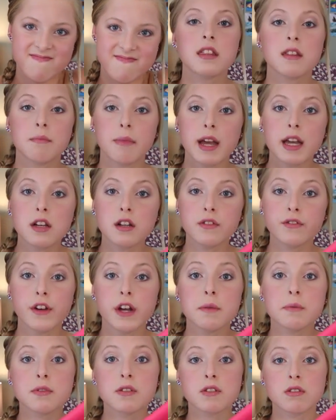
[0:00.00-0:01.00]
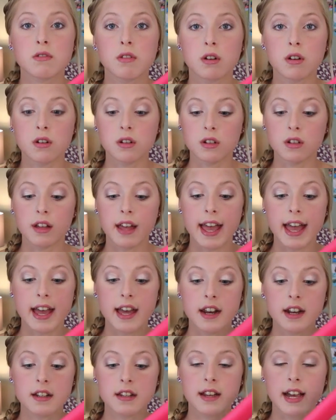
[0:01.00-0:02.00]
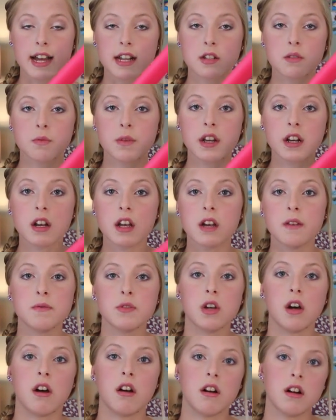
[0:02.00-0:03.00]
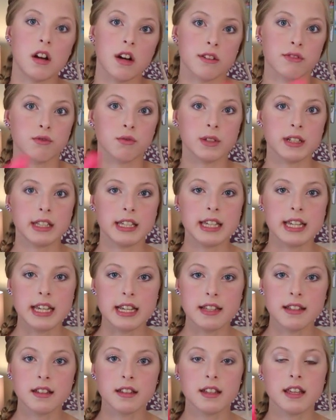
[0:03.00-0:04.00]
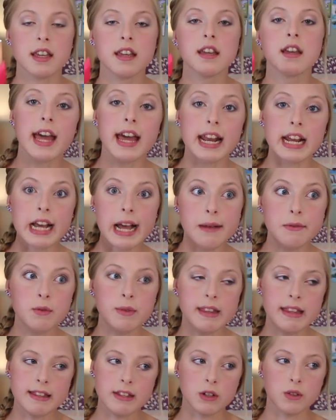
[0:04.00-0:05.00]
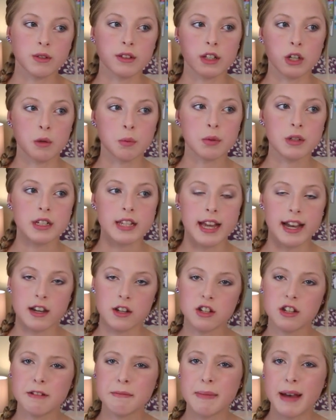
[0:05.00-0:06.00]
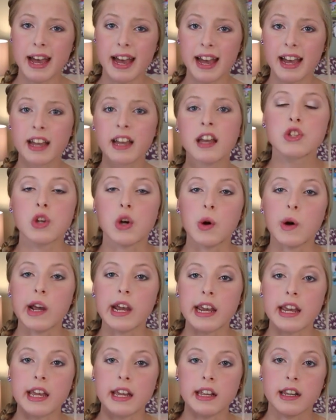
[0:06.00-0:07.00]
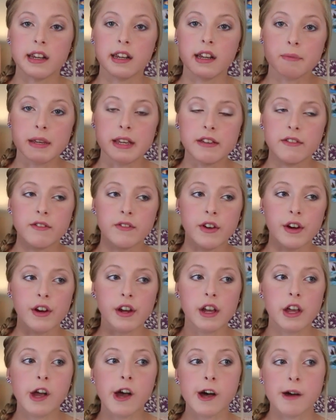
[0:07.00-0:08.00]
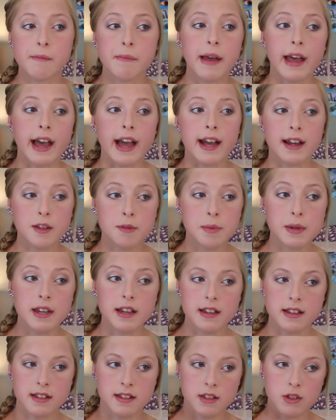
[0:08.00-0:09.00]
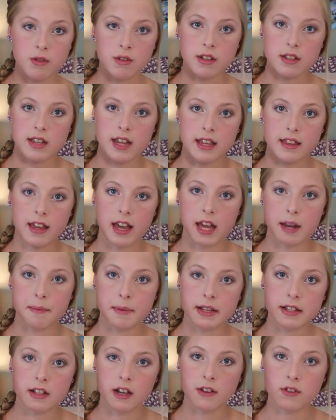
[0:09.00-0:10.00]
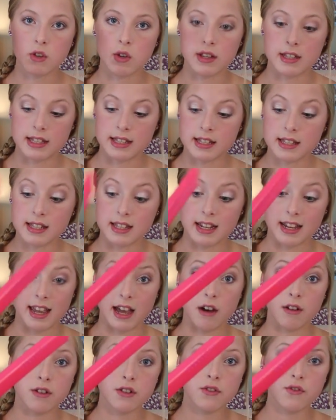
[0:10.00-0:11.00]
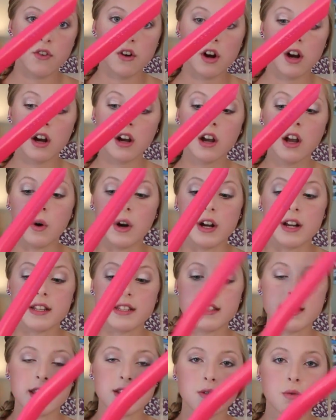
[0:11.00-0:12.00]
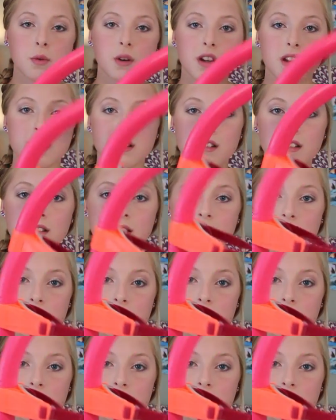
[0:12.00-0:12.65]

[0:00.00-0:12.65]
The Michael Phelps snorkel head attachment comes on and off really easily, and it comes with its own little protection bag, so it can be very compact because you can take the headpiece off so it doesn't stick out as far, whereas this one